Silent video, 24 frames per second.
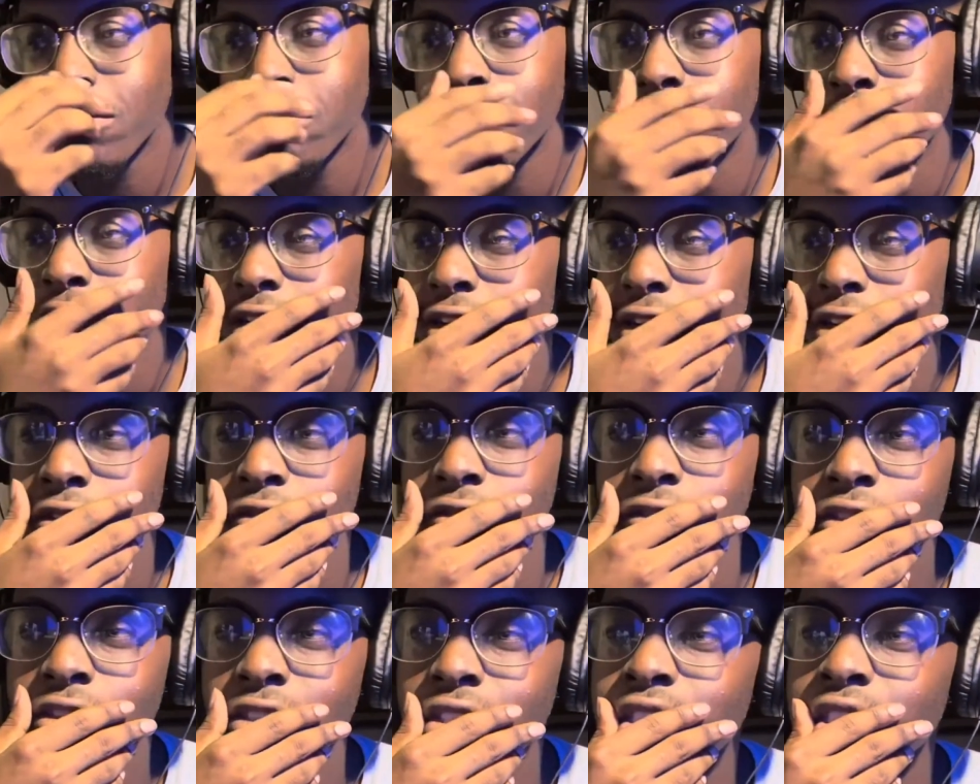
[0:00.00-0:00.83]
I love
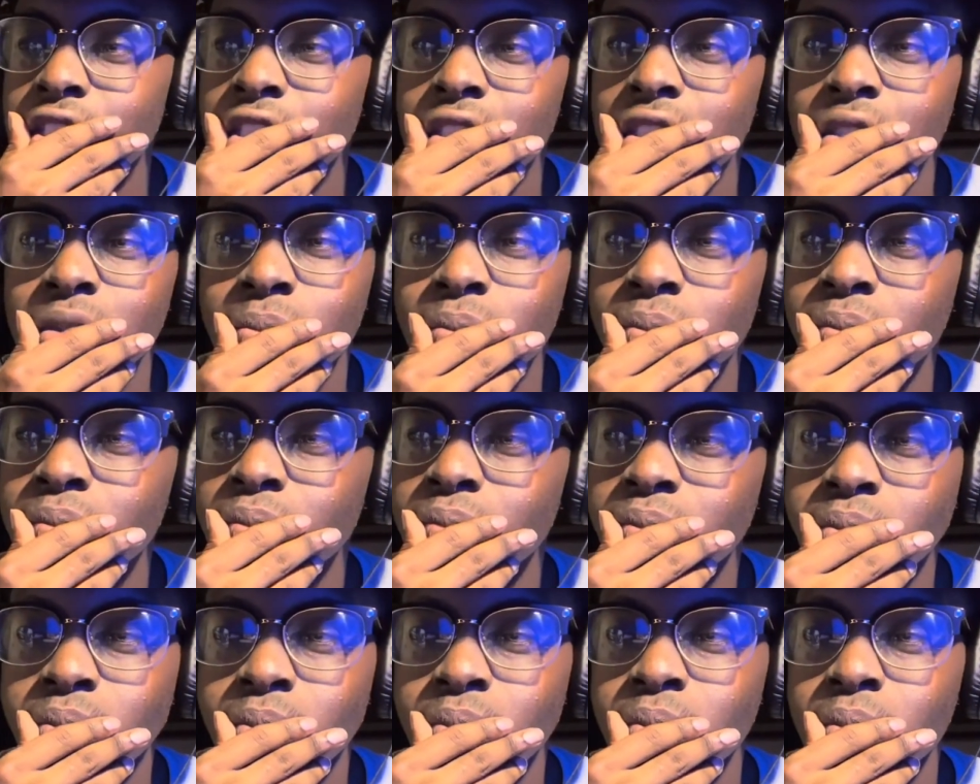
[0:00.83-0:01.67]
this.
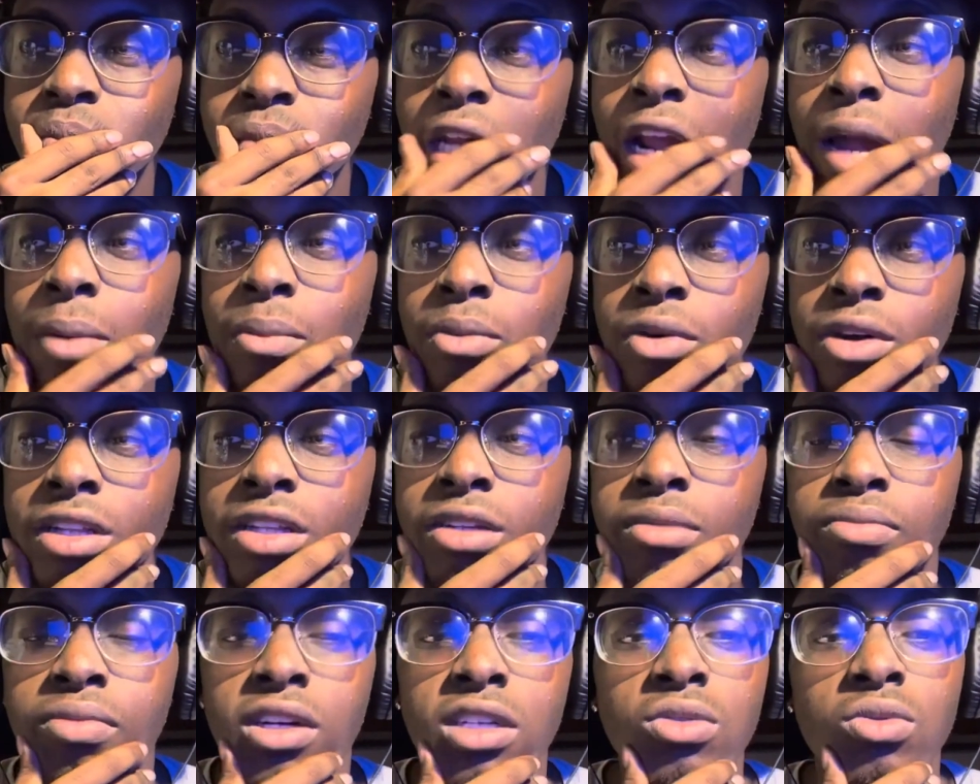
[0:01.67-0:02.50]
I'm really
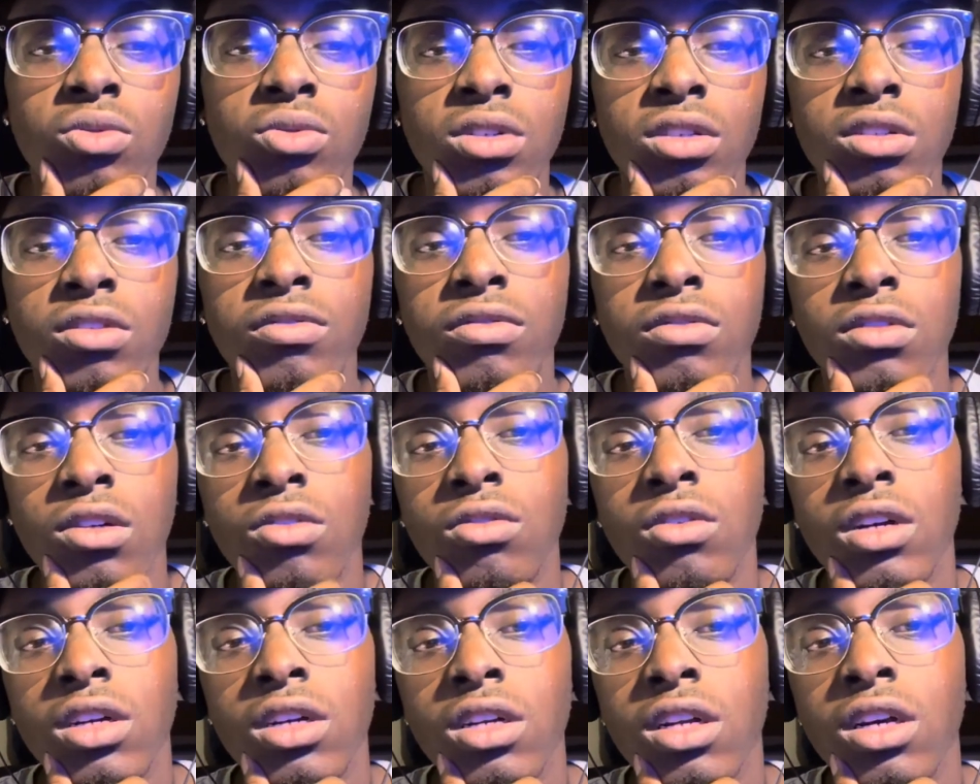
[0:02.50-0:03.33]
impressed with his flow
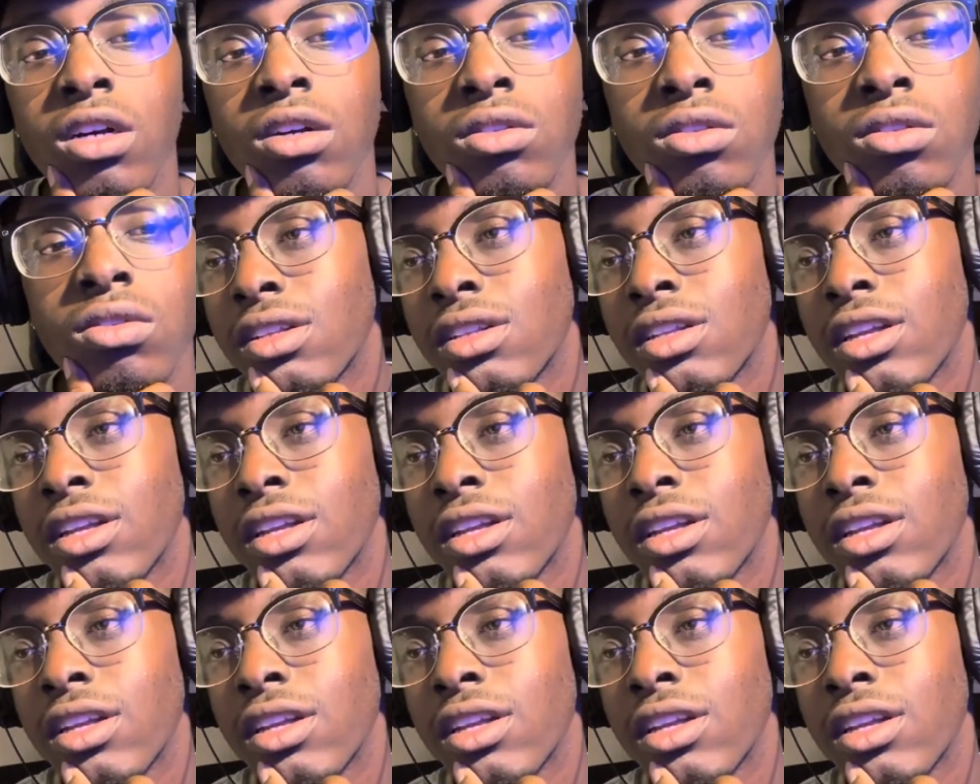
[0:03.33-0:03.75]
right now too.